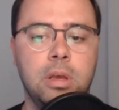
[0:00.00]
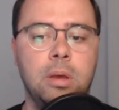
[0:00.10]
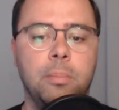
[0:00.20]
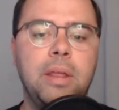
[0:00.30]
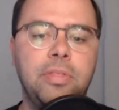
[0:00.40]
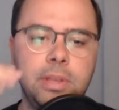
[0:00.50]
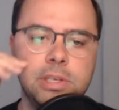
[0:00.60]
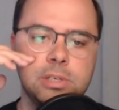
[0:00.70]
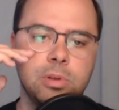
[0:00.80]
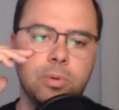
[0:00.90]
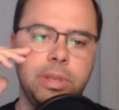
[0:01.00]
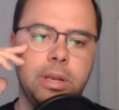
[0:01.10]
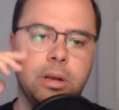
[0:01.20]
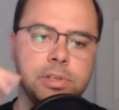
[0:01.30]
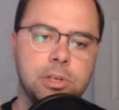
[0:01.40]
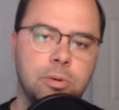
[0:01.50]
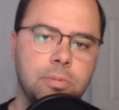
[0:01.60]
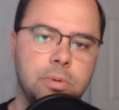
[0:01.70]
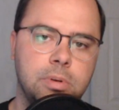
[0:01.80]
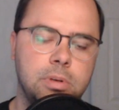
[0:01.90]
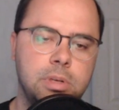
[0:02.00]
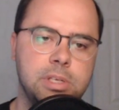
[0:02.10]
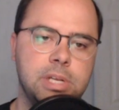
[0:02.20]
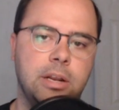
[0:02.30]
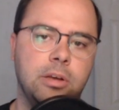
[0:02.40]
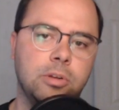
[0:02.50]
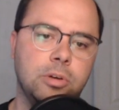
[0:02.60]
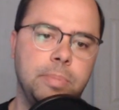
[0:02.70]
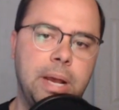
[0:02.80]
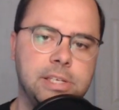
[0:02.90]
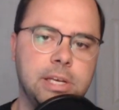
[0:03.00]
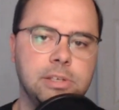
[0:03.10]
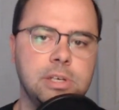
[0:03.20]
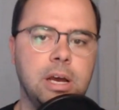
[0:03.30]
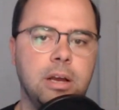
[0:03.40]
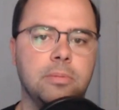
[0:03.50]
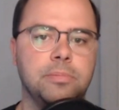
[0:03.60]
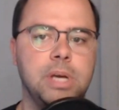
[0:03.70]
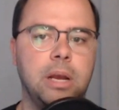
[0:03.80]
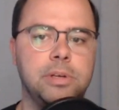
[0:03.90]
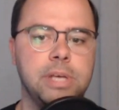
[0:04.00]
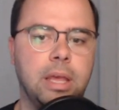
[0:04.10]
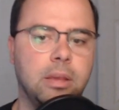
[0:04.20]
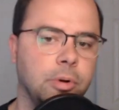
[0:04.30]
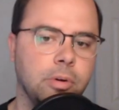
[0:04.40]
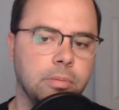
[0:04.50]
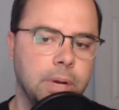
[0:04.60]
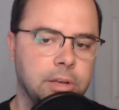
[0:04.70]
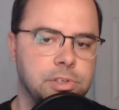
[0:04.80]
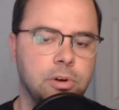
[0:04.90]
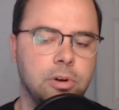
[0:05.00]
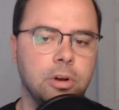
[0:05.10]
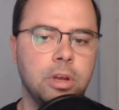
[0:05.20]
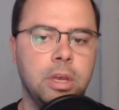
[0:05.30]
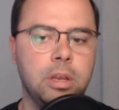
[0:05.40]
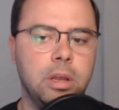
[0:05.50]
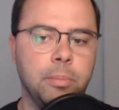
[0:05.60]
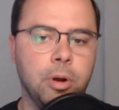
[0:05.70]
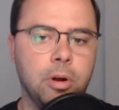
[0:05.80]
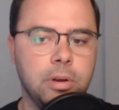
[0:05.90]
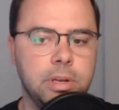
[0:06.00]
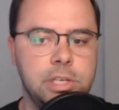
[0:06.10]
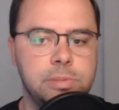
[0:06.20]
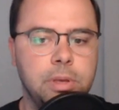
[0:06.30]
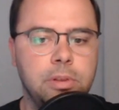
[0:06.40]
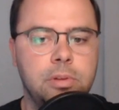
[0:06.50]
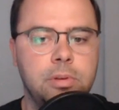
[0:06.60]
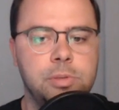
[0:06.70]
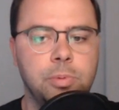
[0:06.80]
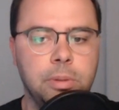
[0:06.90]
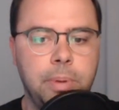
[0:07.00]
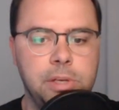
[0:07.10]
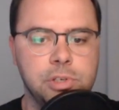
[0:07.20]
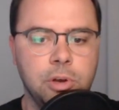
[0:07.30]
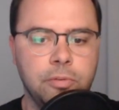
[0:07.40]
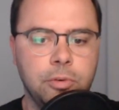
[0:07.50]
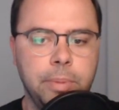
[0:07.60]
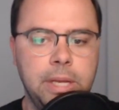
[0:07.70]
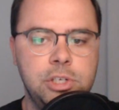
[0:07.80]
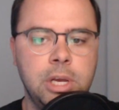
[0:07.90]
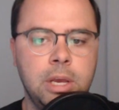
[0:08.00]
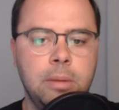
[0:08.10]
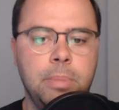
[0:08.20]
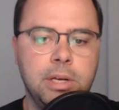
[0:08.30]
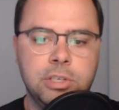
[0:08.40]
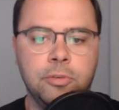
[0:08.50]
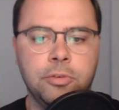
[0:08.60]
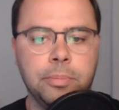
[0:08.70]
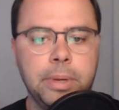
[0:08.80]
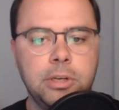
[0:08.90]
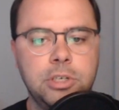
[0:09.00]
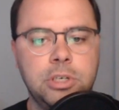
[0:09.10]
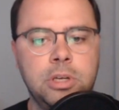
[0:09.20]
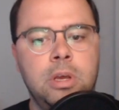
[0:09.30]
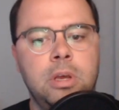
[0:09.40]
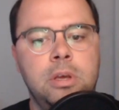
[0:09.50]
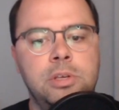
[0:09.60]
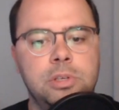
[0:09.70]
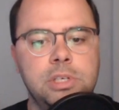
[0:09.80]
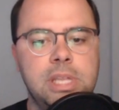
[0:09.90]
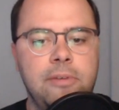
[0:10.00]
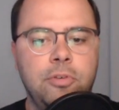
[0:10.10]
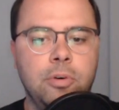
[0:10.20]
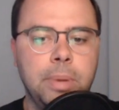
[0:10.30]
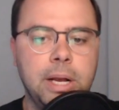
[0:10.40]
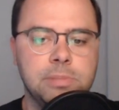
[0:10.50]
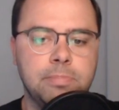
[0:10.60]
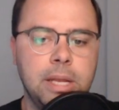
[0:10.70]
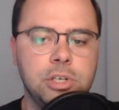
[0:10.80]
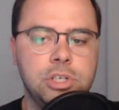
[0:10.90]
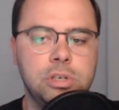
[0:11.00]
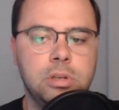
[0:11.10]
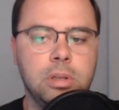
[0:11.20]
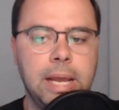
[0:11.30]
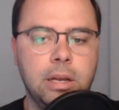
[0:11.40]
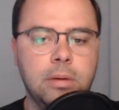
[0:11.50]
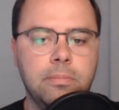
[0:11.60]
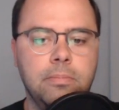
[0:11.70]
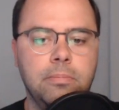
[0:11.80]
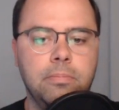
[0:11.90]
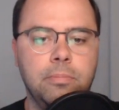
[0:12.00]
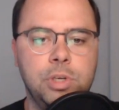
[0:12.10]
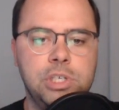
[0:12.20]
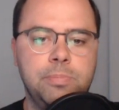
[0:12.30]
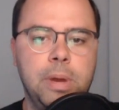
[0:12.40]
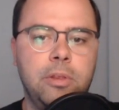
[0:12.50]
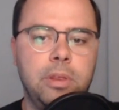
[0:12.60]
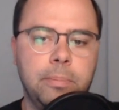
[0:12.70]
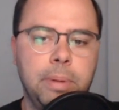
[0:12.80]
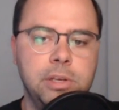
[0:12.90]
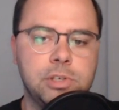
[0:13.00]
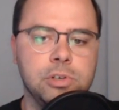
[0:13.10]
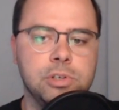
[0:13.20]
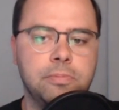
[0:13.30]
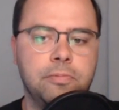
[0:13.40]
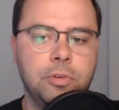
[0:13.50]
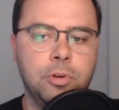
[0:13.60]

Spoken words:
But I think this is the one that also does not include Pascal Siakam, Tyrese Halliburton, Miles Turner, Nembhard, and Nesmith. It's when the Pacers go full bench, Bucks go full bench. So this is that full Bucks bench lineup, which is better than the Pacers full